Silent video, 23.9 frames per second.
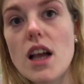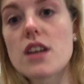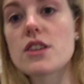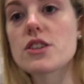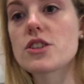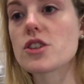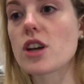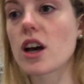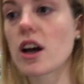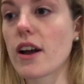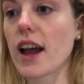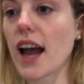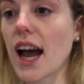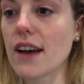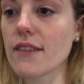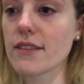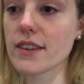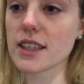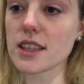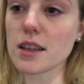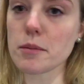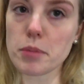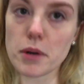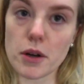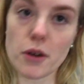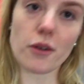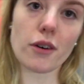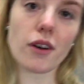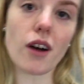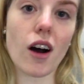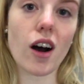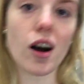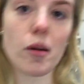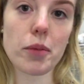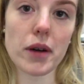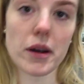So having the blue
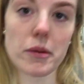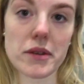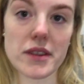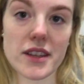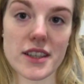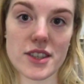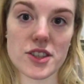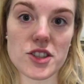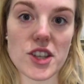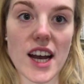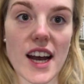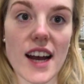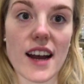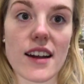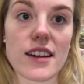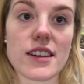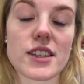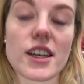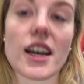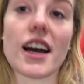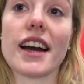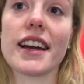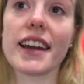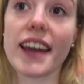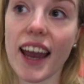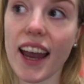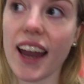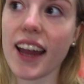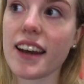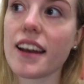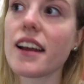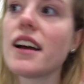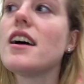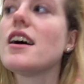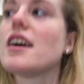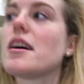carpet with the stand,
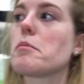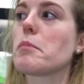again,